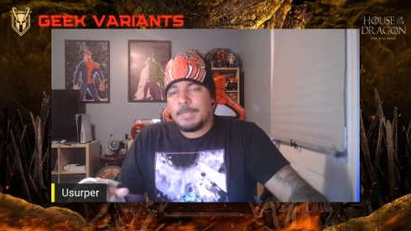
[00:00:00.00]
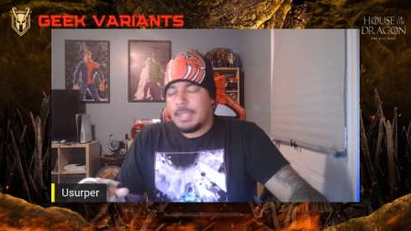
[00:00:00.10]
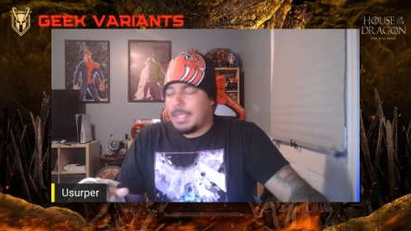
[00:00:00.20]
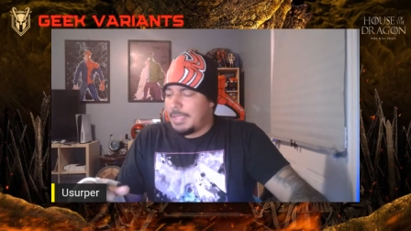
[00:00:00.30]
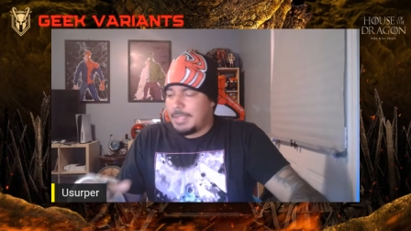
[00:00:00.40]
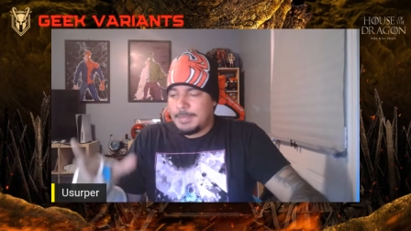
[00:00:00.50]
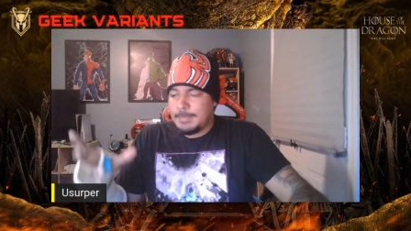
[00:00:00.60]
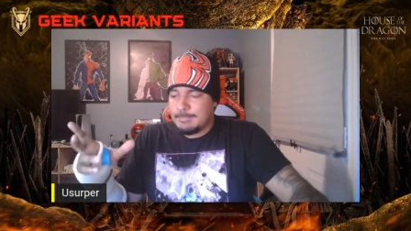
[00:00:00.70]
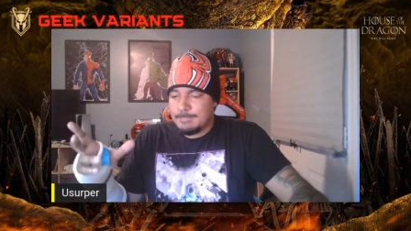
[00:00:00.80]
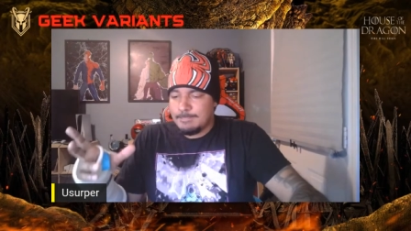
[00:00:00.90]

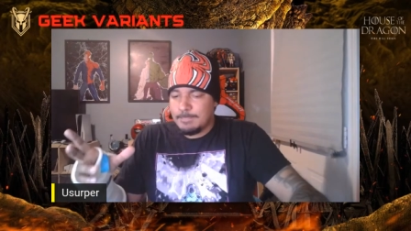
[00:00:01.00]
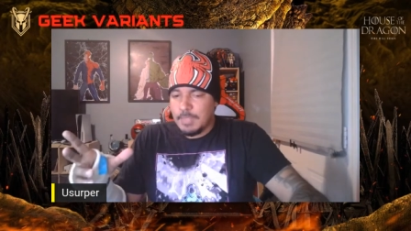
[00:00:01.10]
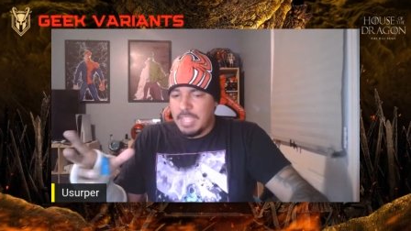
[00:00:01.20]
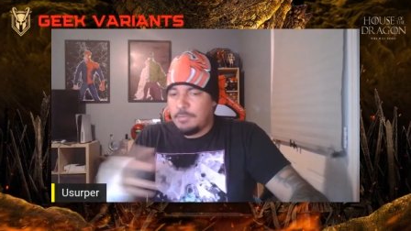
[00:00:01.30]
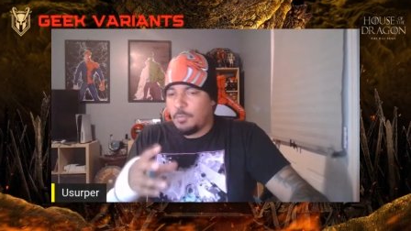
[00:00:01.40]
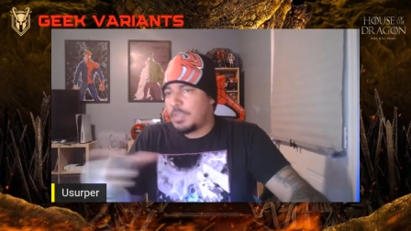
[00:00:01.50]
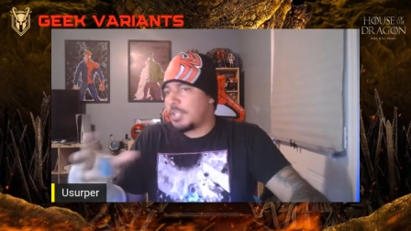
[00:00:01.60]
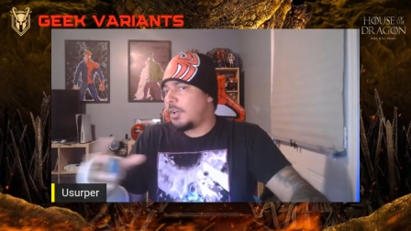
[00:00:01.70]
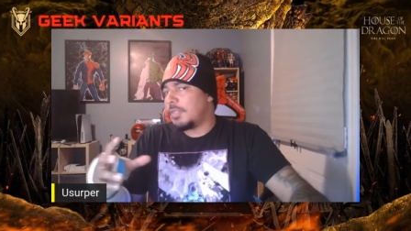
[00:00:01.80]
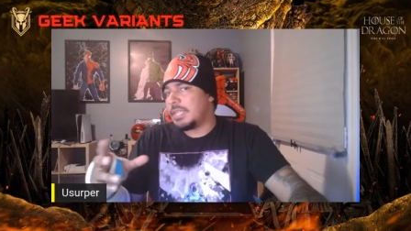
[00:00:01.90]
And even with
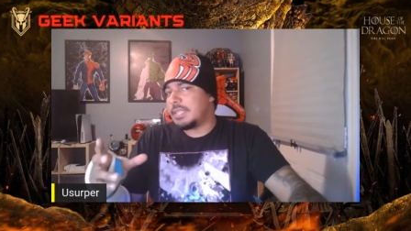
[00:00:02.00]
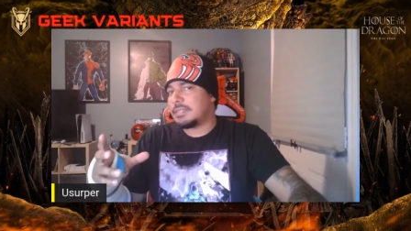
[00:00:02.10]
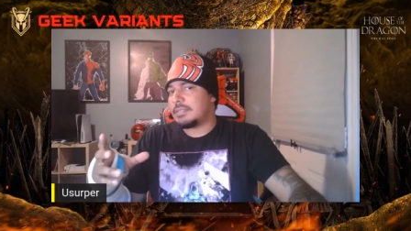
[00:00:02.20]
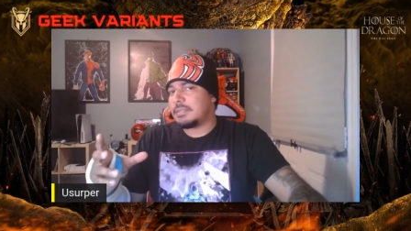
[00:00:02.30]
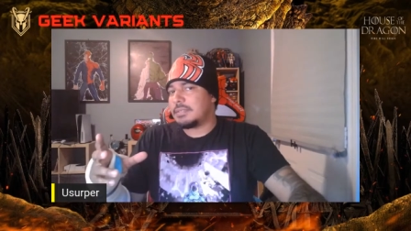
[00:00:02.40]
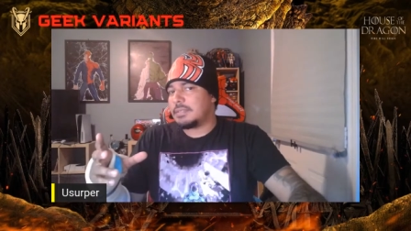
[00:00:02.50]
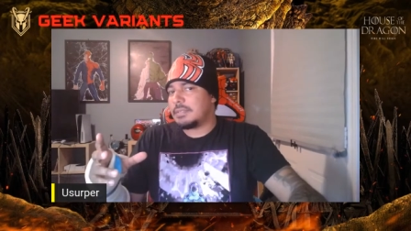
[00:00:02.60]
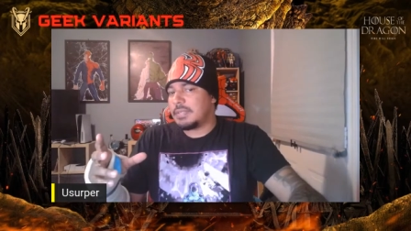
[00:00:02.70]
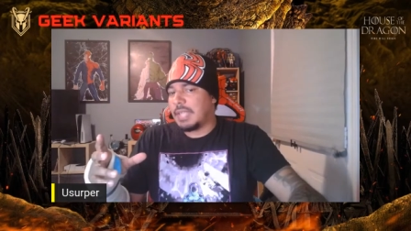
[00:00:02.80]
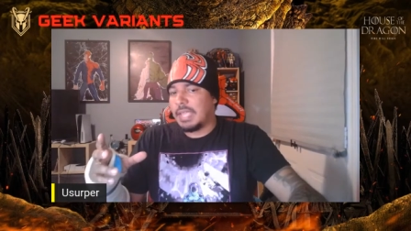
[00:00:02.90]
all this,
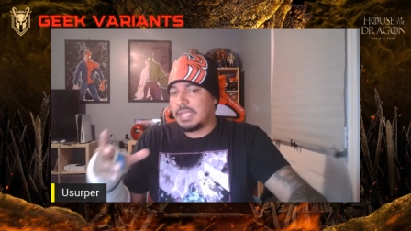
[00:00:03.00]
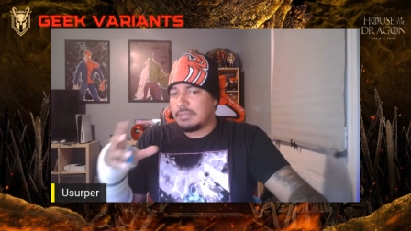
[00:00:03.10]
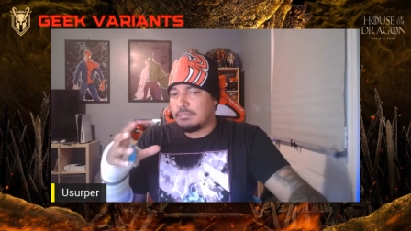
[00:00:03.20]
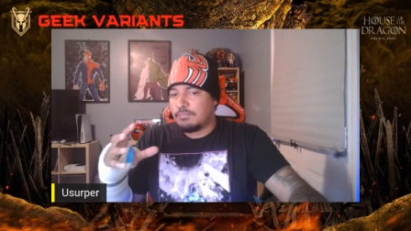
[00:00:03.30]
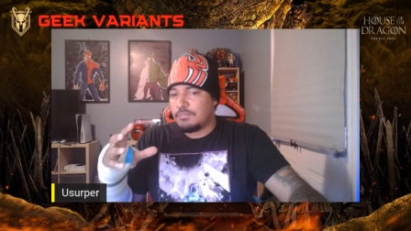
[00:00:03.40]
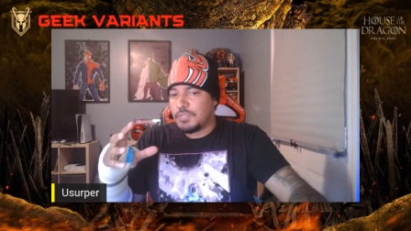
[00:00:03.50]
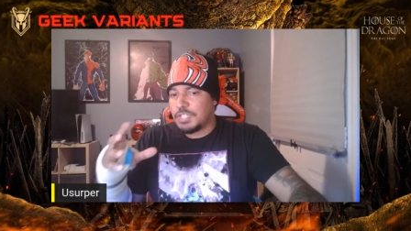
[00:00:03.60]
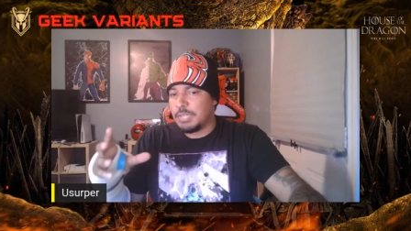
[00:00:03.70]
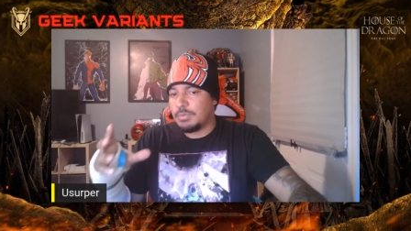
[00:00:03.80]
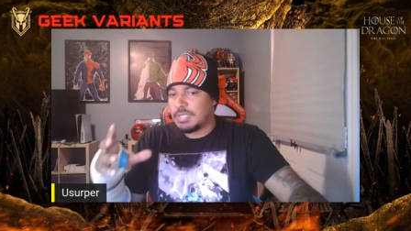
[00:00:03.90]
like
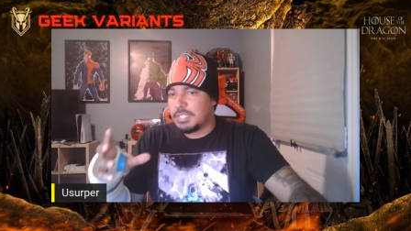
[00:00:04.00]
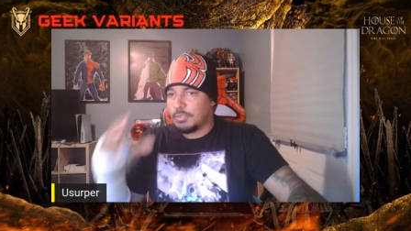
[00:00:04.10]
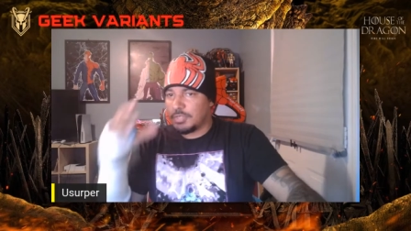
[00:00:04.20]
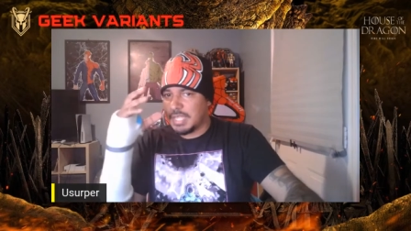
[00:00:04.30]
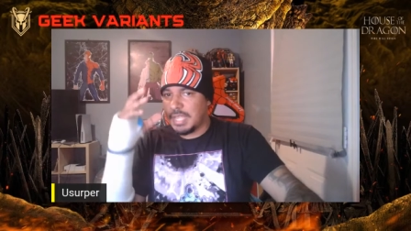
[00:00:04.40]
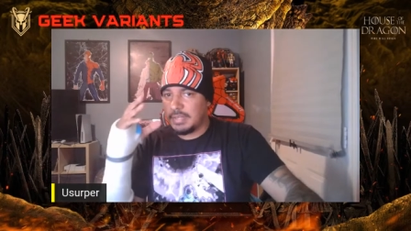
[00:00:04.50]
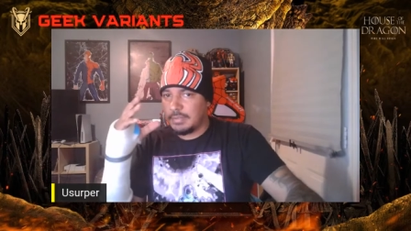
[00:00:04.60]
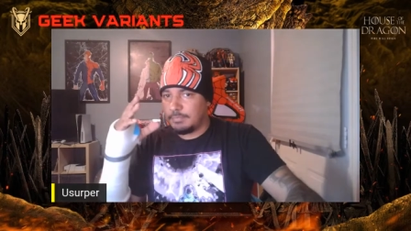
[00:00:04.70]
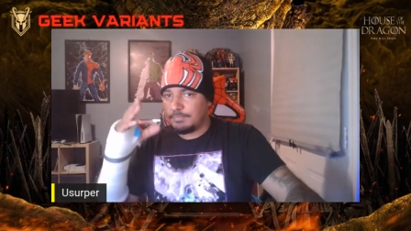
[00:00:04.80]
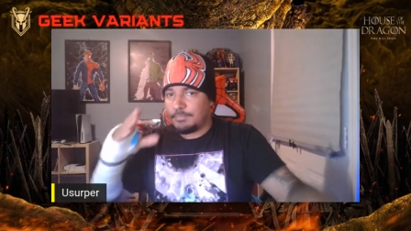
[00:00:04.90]
she was still just kind
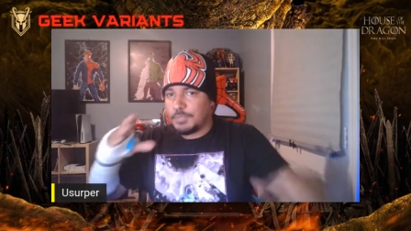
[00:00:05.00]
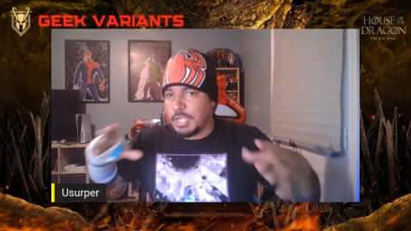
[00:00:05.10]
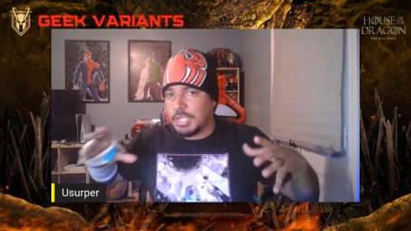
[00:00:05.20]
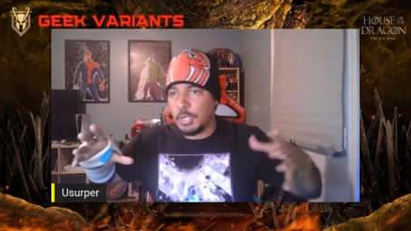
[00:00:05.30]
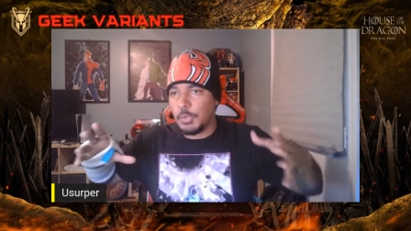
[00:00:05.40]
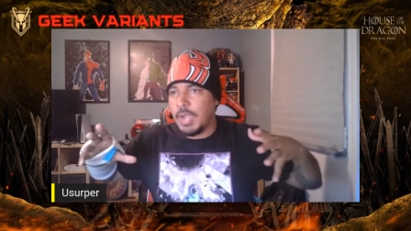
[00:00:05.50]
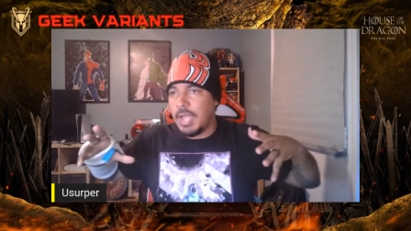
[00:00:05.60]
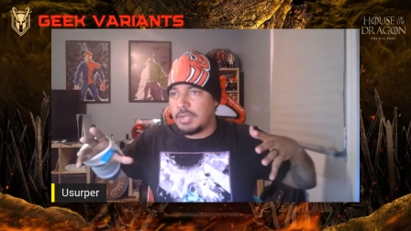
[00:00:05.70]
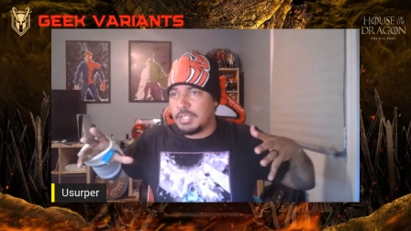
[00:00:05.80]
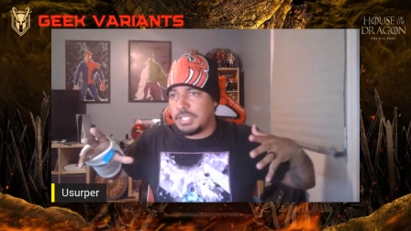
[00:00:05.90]
of stuck in the
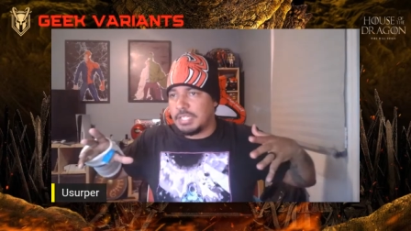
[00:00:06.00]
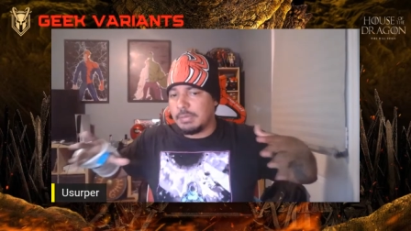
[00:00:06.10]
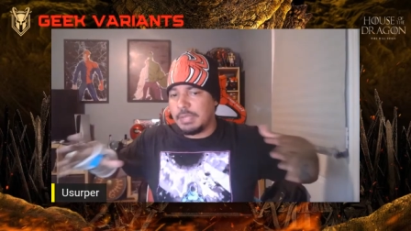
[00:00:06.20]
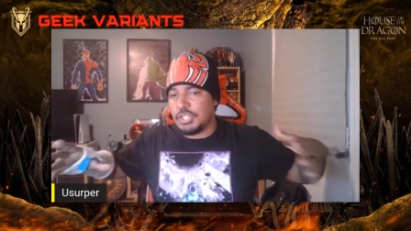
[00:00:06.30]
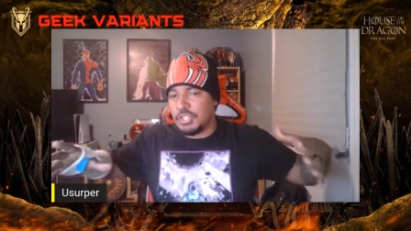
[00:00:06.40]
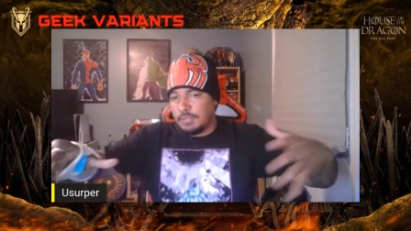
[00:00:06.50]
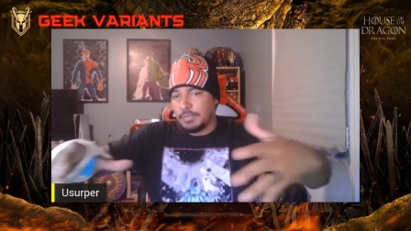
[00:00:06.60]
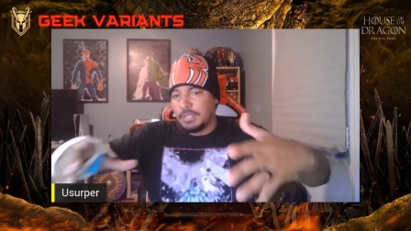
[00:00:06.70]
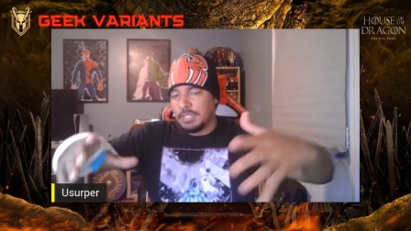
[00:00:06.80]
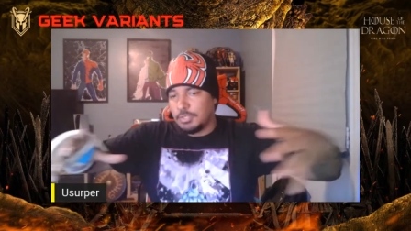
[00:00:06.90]
crowd, and she ended up getting
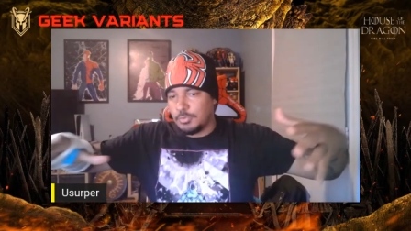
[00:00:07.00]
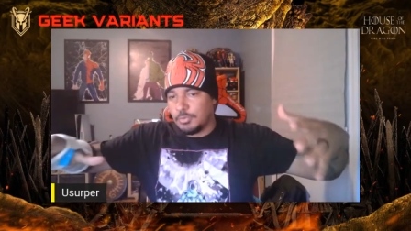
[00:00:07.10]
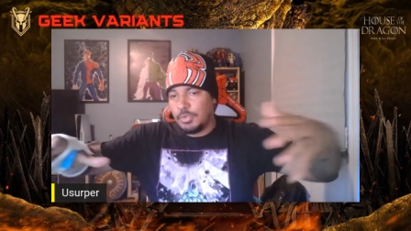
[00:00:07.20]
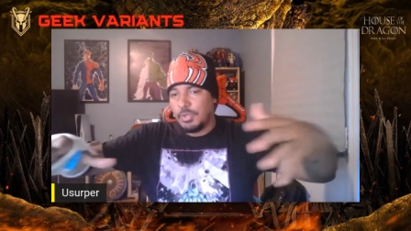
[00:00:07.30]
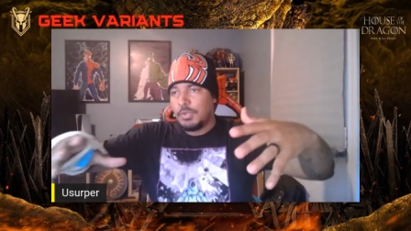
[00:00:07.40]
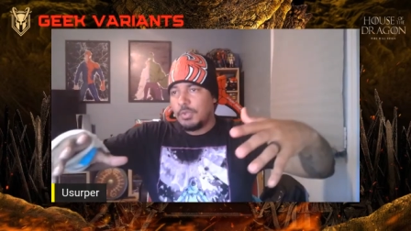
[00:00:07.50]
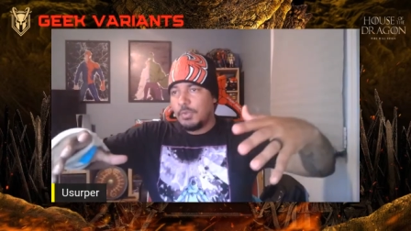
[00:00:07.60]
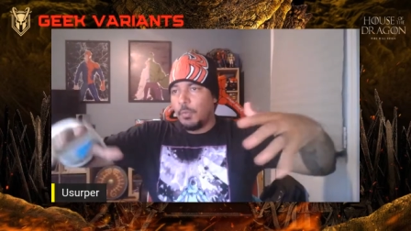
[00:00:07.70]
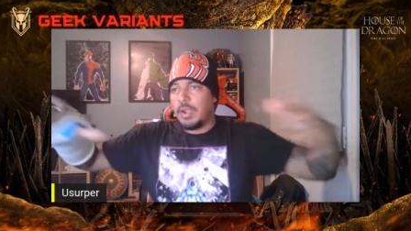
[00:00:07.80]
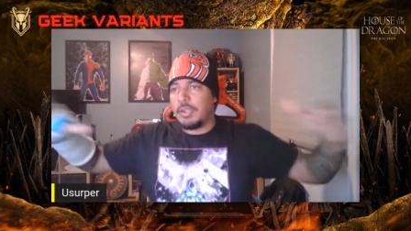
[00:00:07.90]
shuffled into
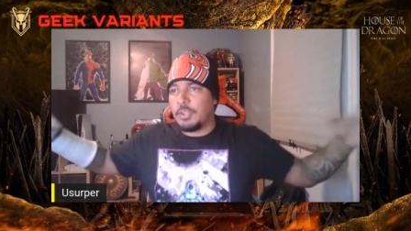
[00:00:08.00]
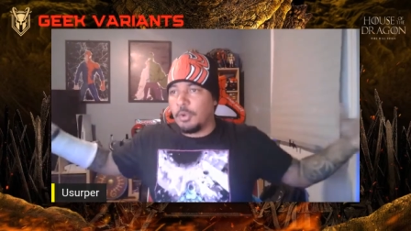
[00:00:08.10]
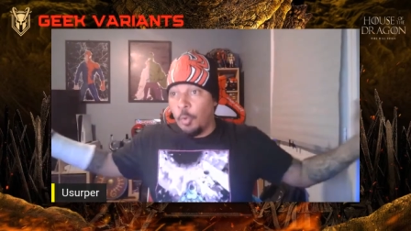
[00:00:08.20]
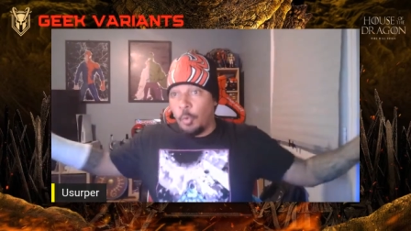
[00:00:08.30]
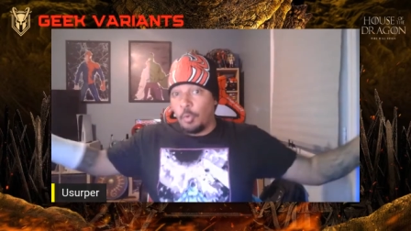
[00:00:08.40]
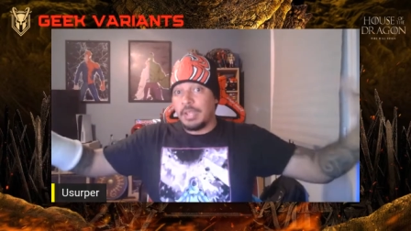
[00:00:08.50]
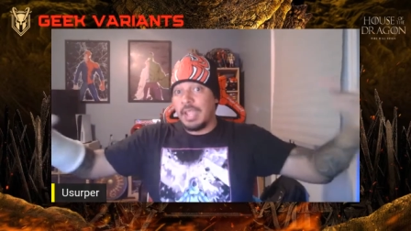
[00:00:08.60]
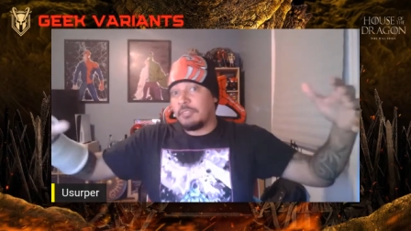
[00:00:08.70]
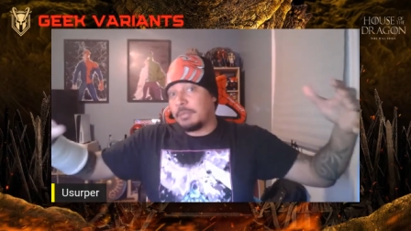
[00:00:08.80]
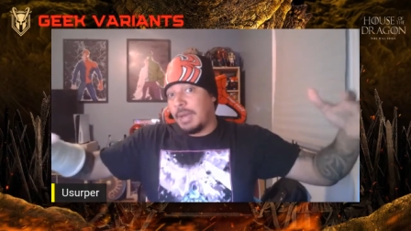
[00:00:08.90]
where they're hoarding
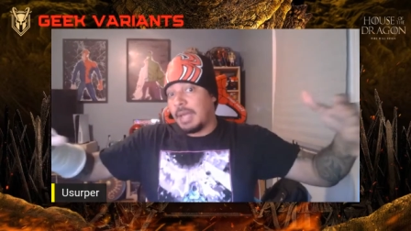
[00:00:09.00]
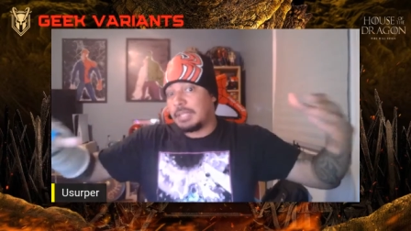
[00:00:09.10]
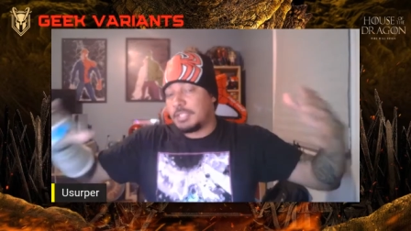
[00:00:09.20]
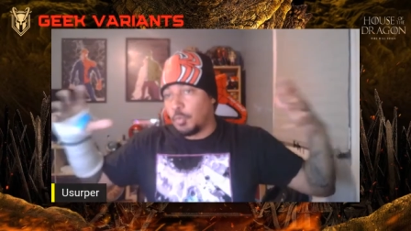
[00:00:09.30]
everybody to